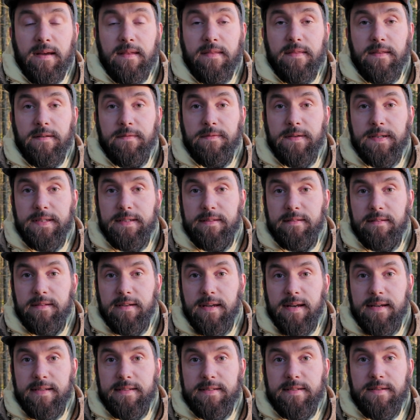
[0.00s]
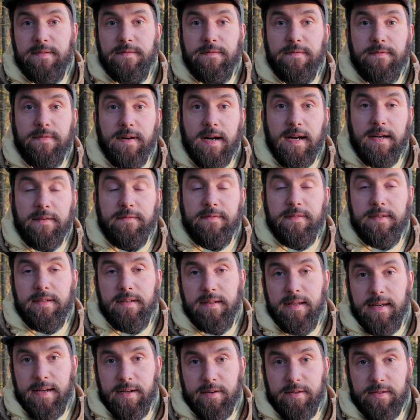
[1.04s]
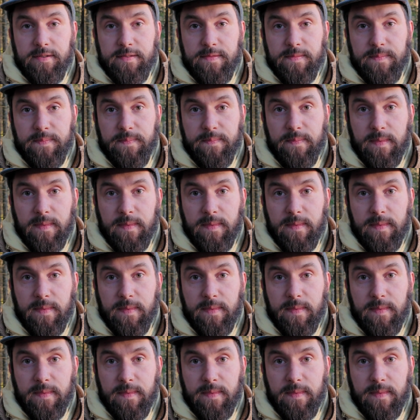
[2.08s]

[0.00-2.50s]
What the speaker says: The funnel has 5 layers.